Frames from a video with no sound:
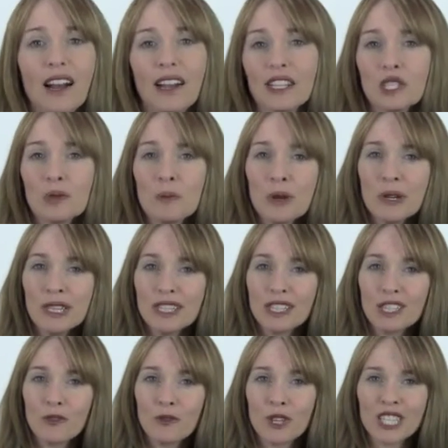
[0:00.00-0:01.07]
I experienced
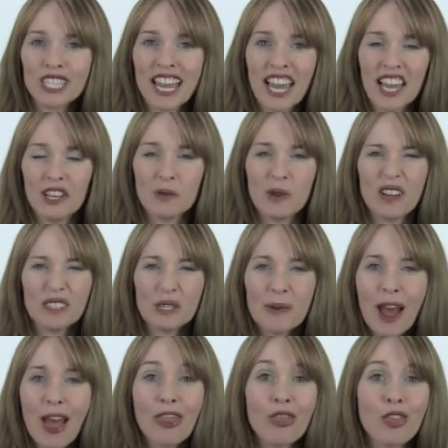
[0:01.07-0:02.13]
this firsthand when I was
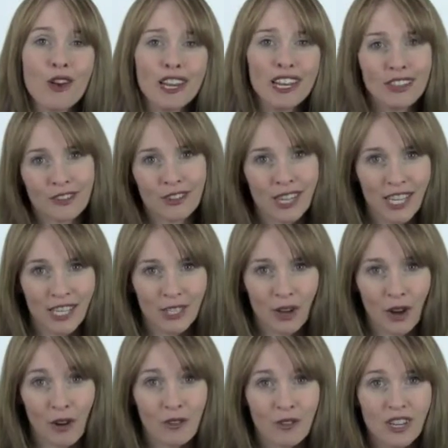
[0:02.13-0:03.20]
about 33 years
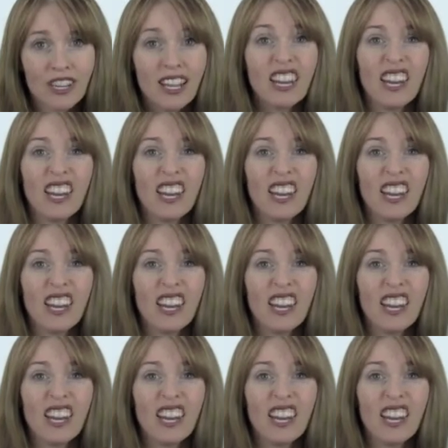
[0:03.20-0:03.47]
old,